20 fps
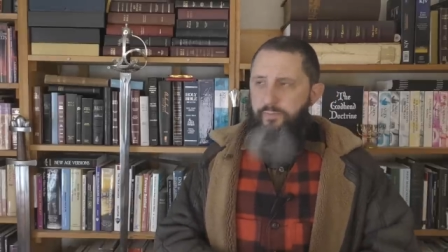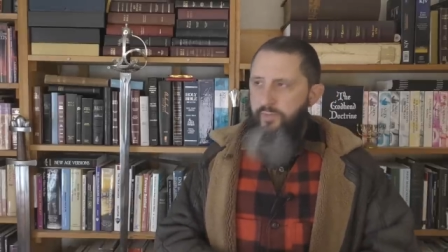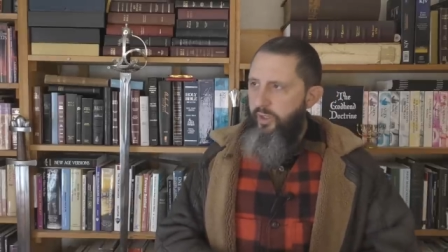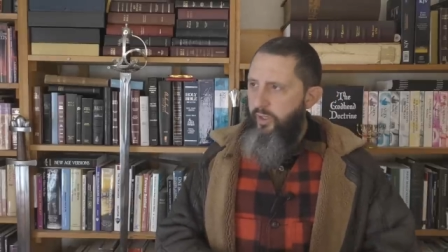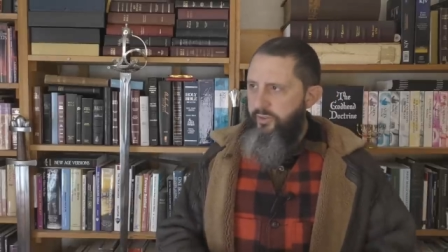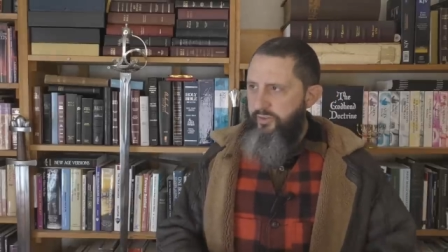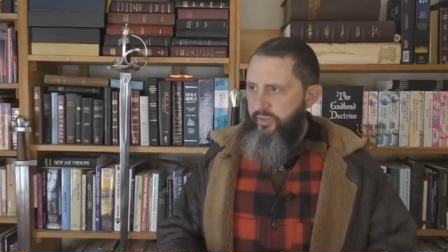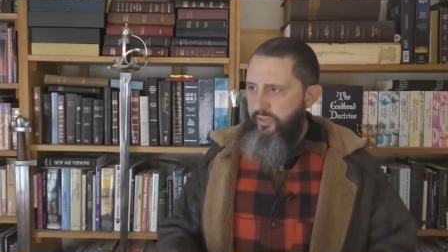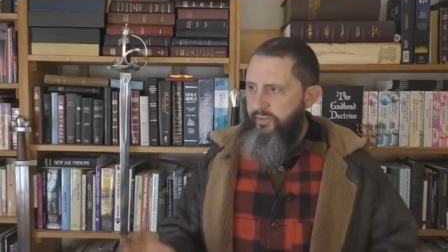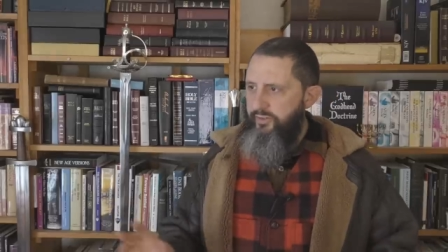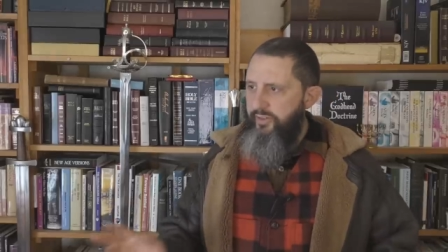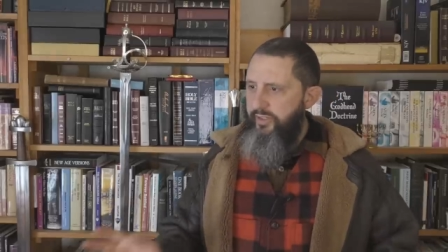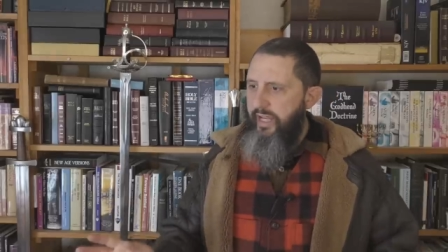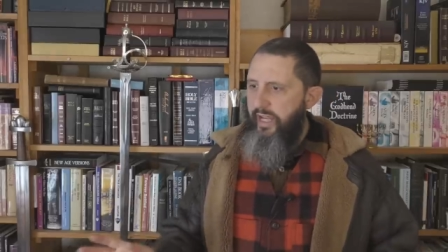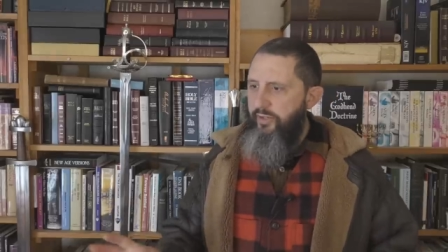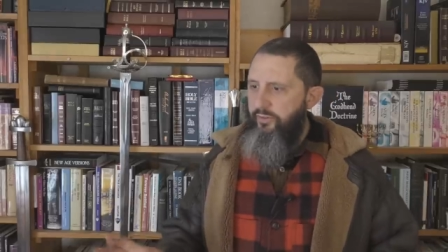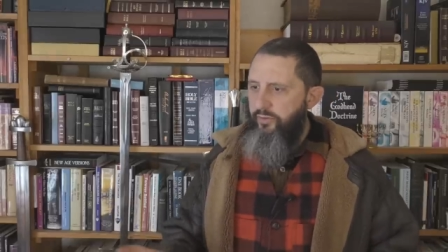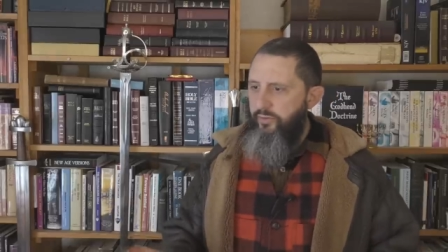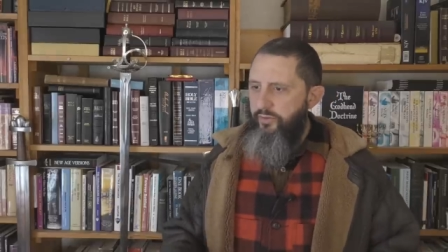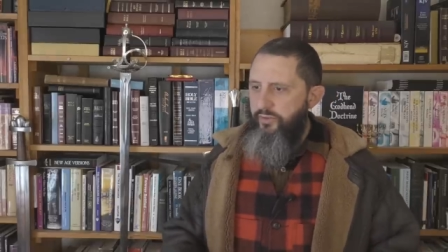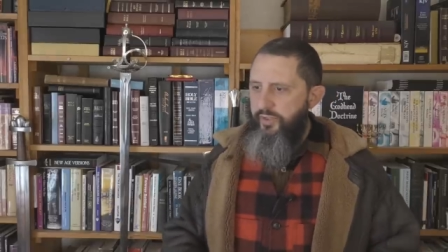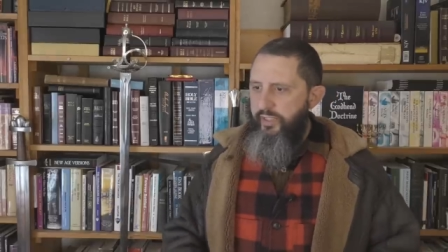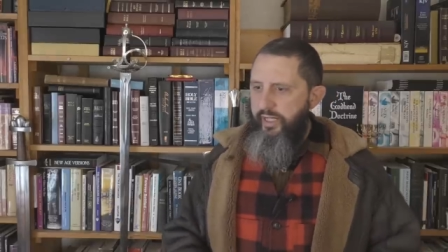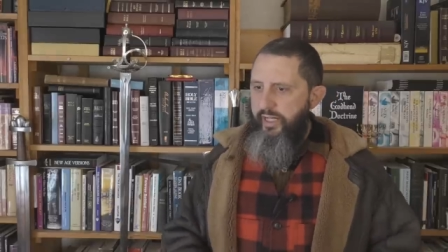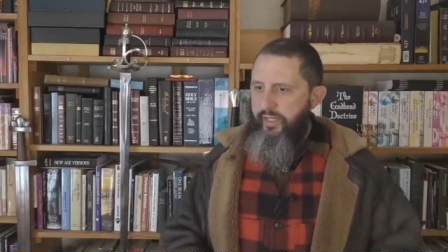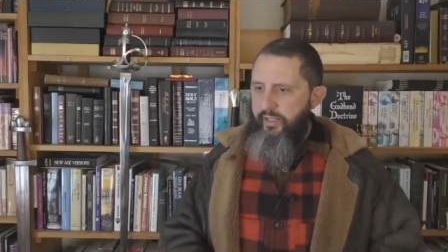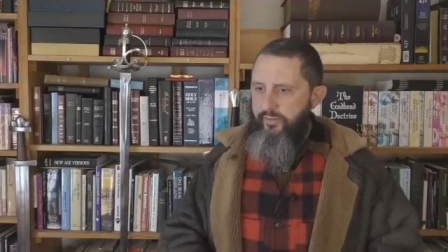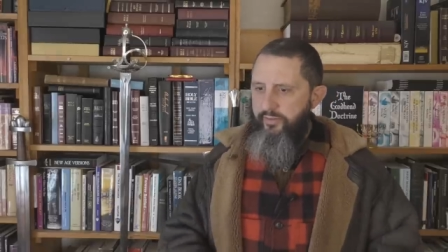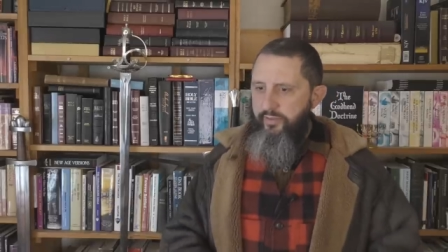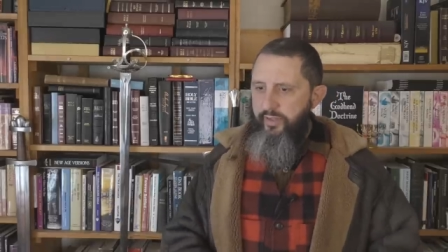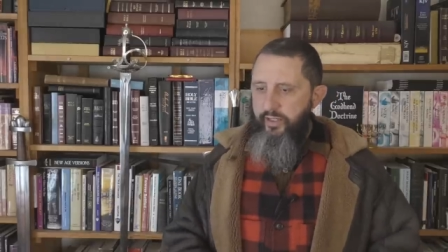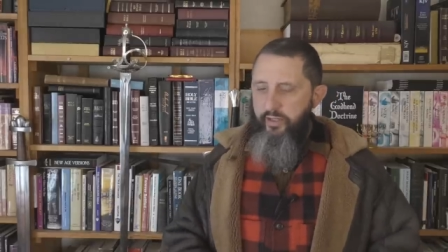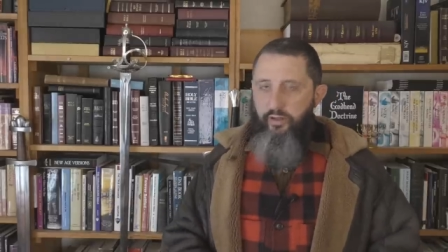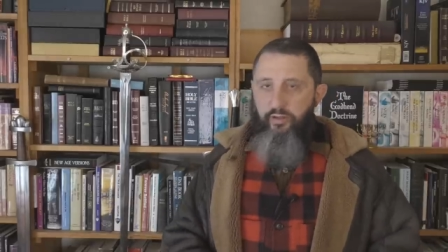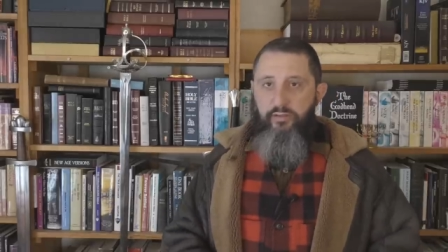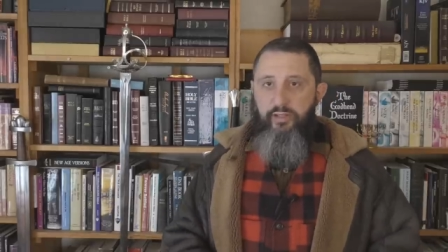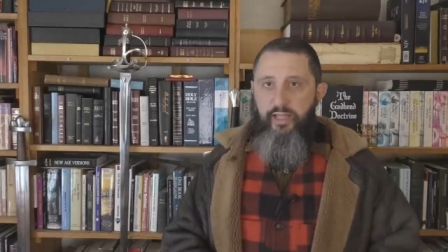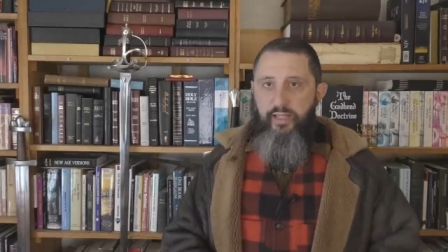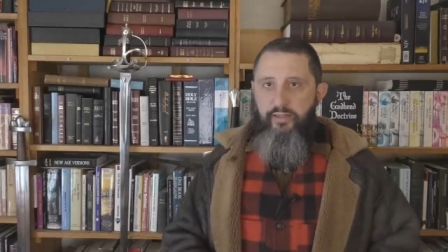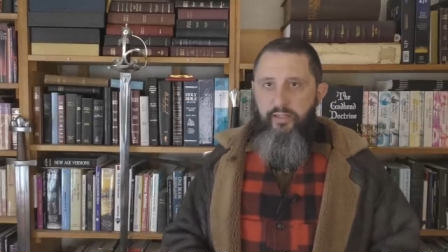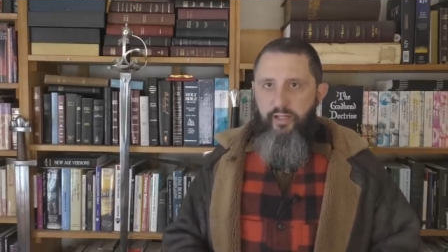Oh, it's, it's a natural genetic thing. Okay,